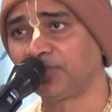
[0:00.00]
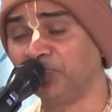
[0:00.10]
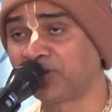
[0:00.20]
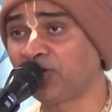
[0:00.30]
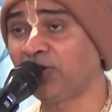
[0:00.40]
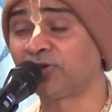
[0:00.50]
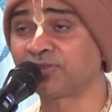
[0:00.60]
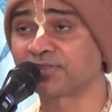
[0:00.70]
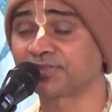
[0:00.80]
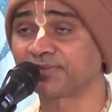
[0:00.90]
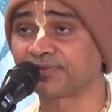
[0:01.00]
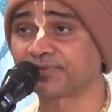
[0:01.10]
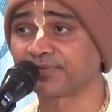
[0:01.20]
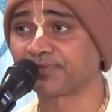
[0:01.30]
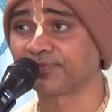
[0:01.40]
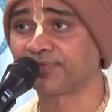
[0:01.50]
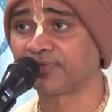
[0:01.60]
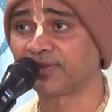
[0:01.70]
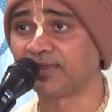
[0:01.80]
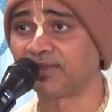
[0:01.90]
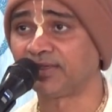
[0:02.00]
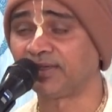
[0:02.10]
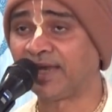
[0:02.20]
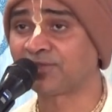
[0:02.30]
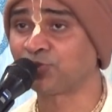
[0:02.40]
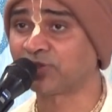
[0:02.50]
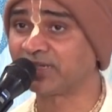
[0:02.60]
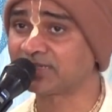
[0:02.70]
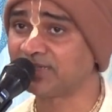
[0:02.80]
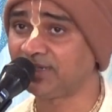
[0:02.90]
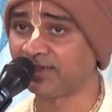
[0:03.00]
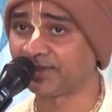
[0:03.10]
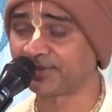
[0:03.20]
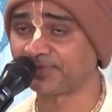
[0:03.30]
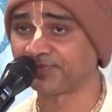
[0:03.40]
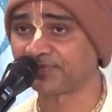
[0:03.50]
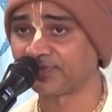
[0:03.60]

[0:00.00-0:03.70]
Because, as you can see here,